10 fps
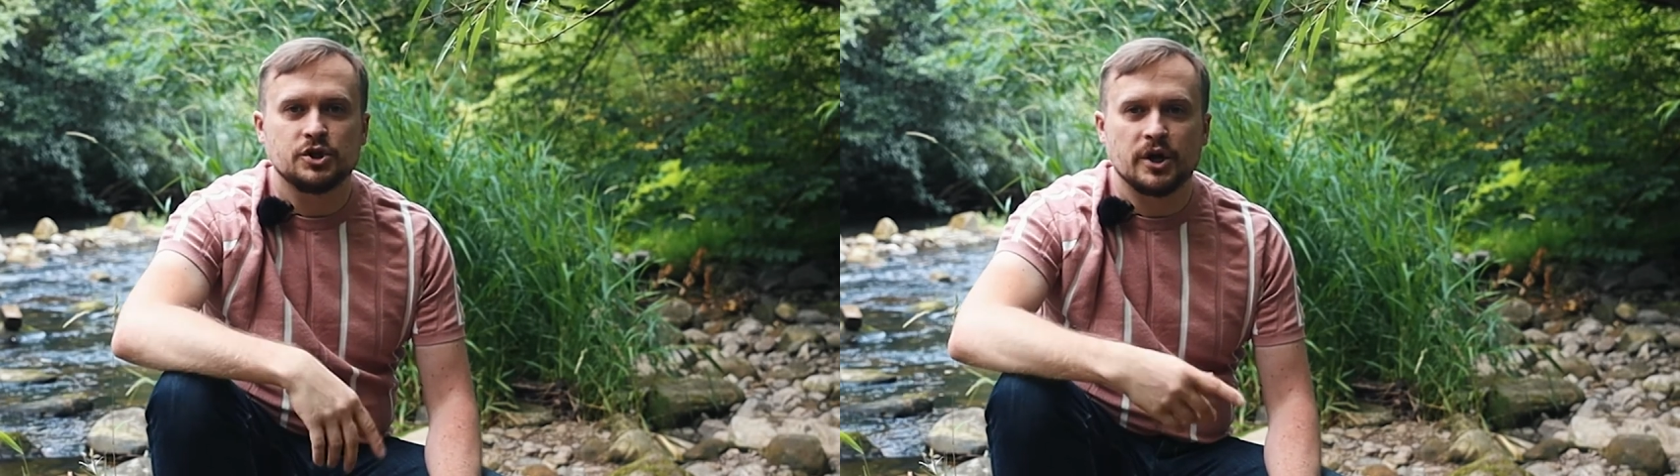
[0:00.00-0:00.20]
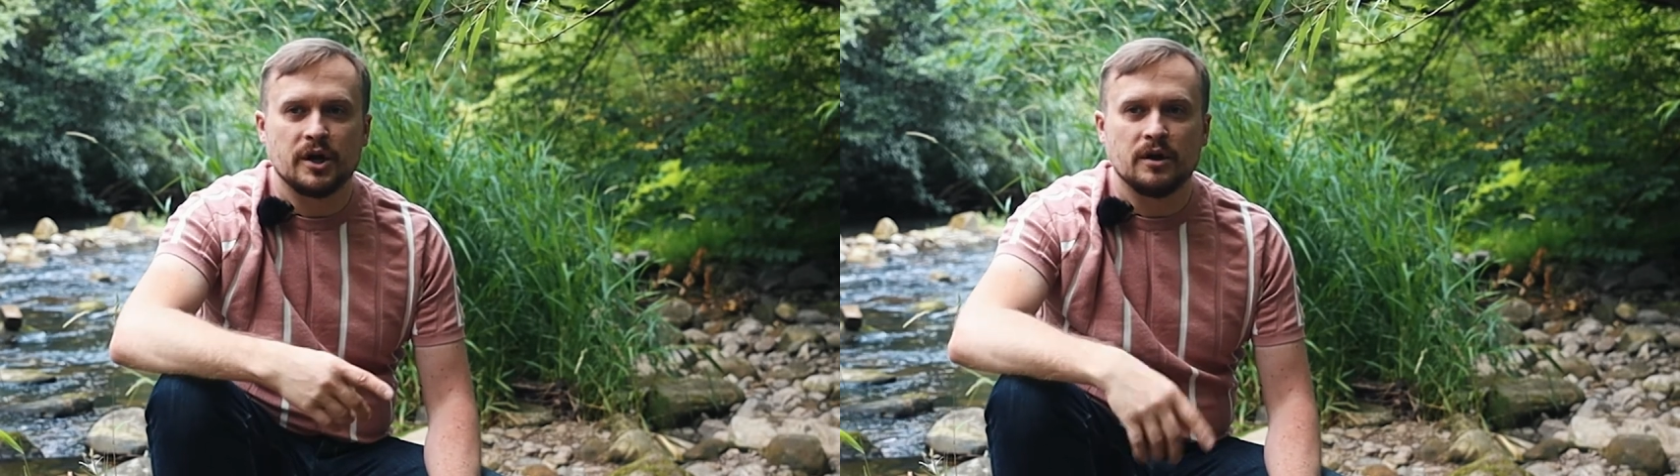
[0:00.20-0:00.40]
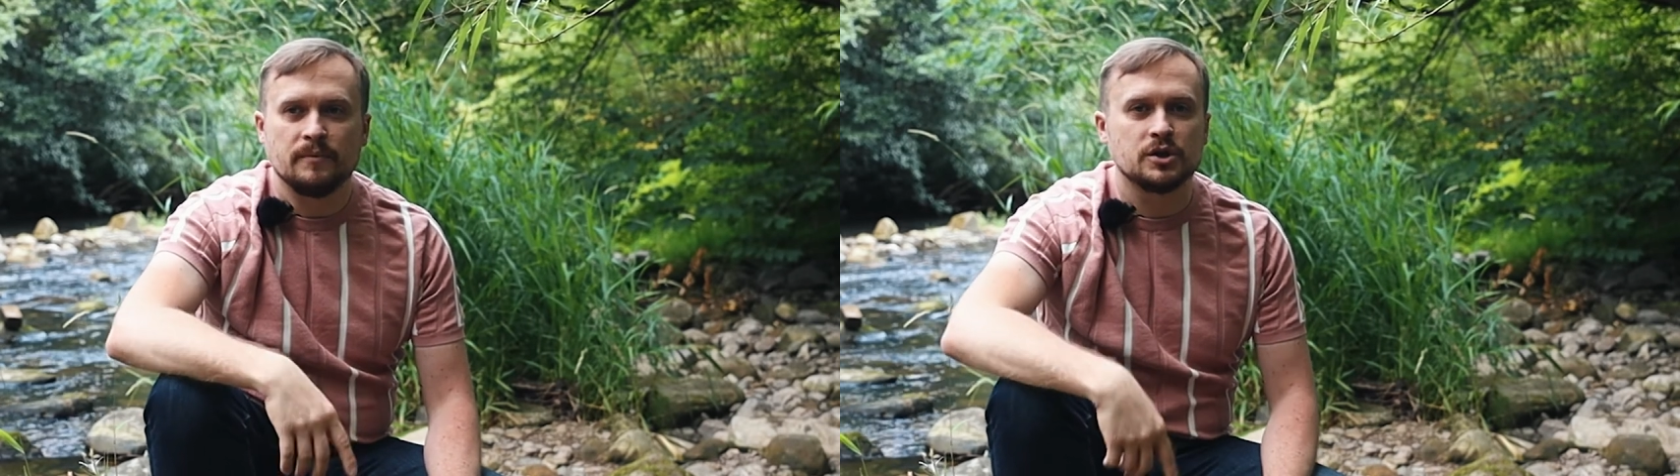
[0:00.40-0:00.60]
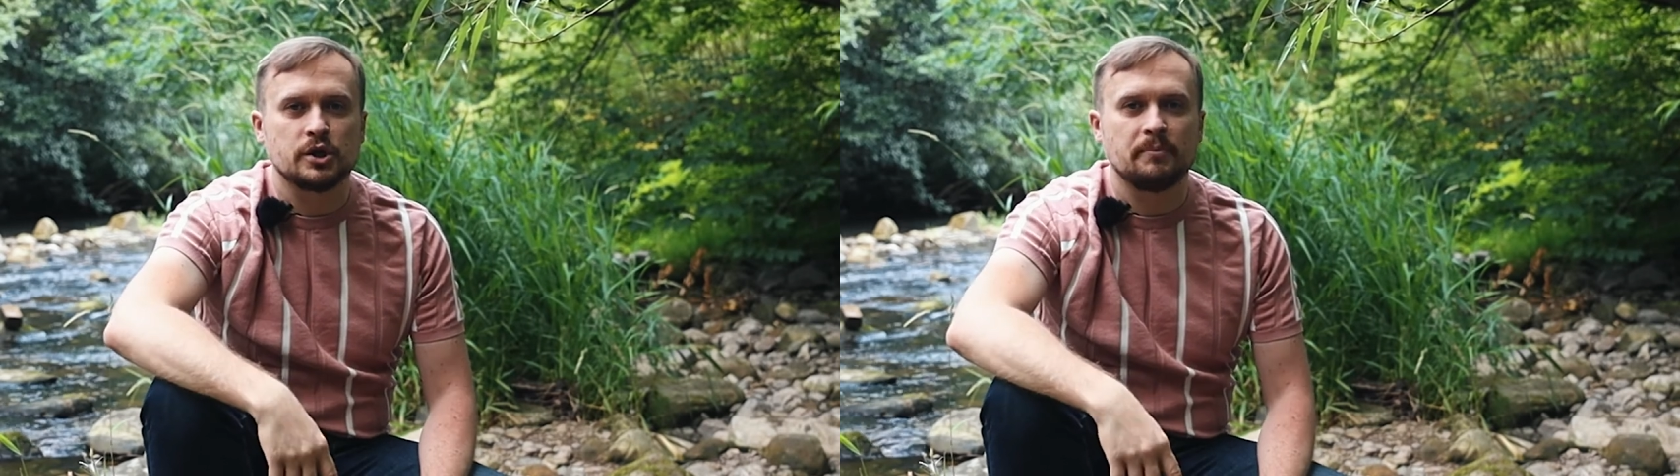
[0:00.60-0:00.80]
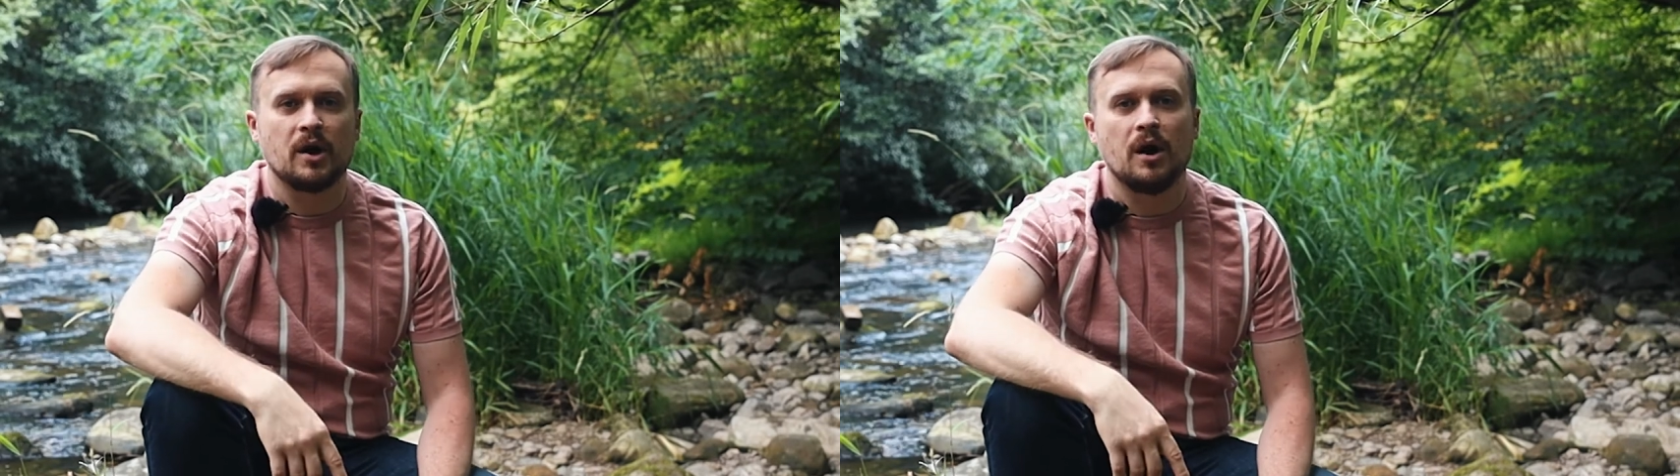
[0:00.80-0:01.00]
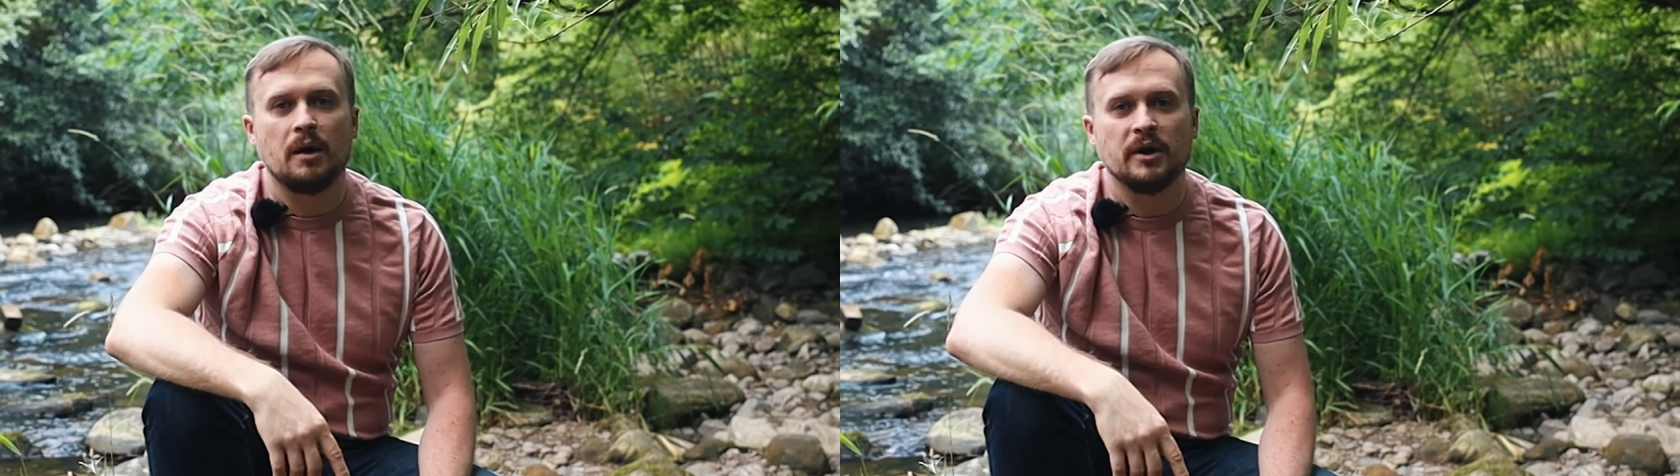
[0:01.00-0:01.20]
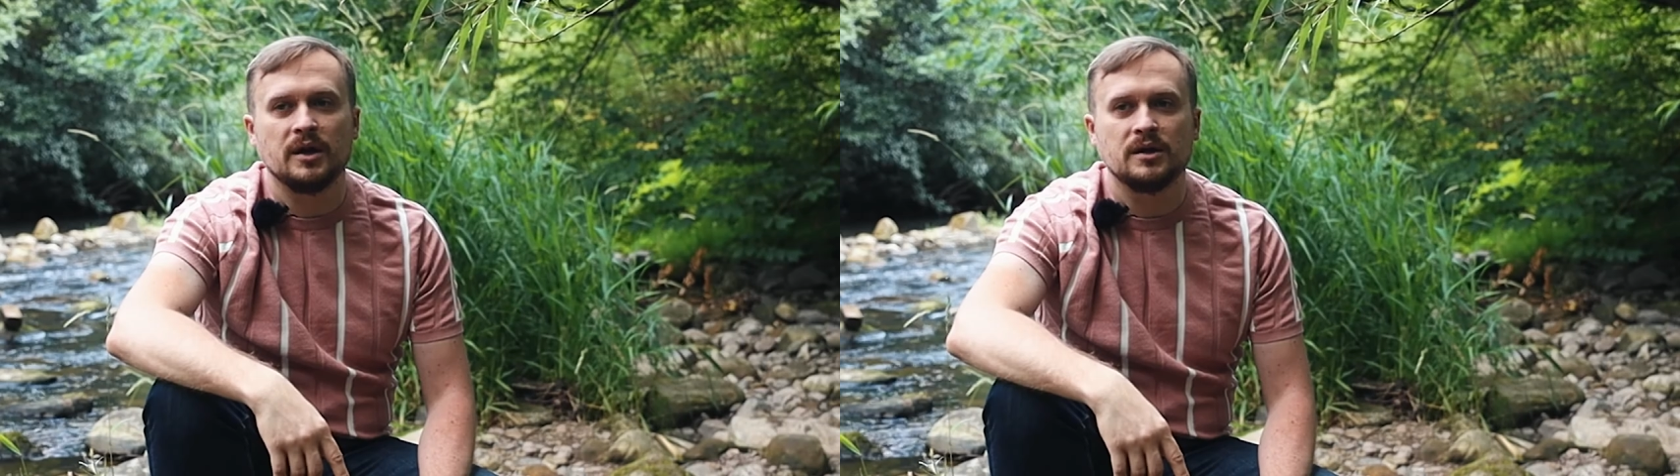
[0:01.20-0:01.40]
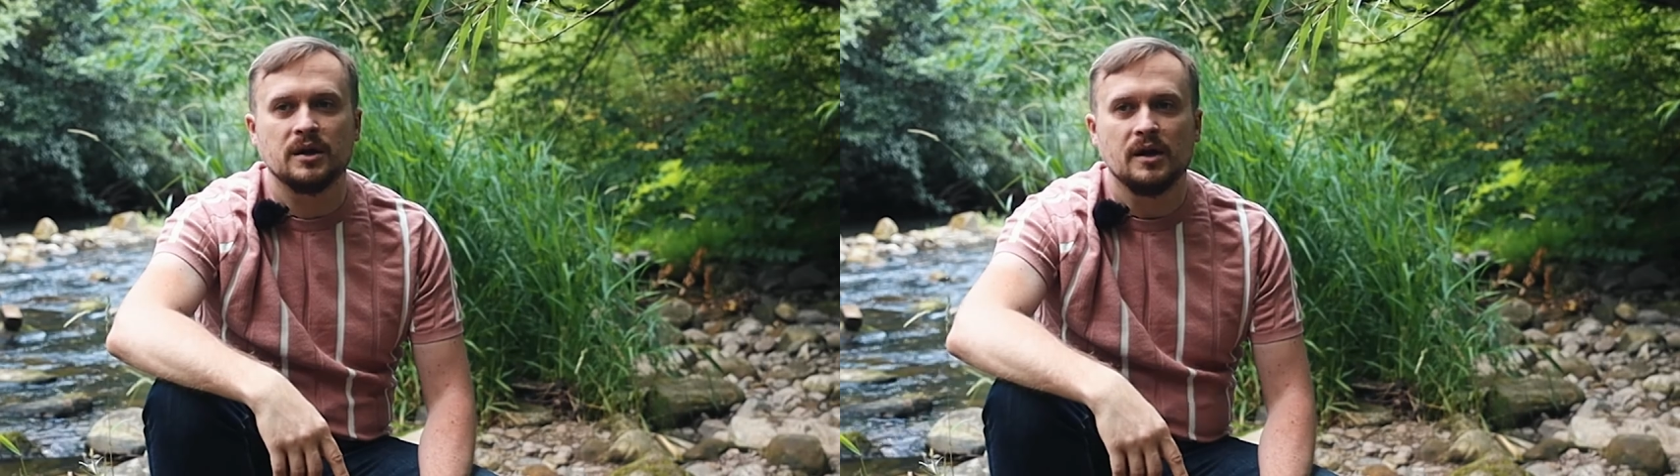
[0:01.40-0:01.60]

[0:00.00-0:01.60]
share, drop a comment,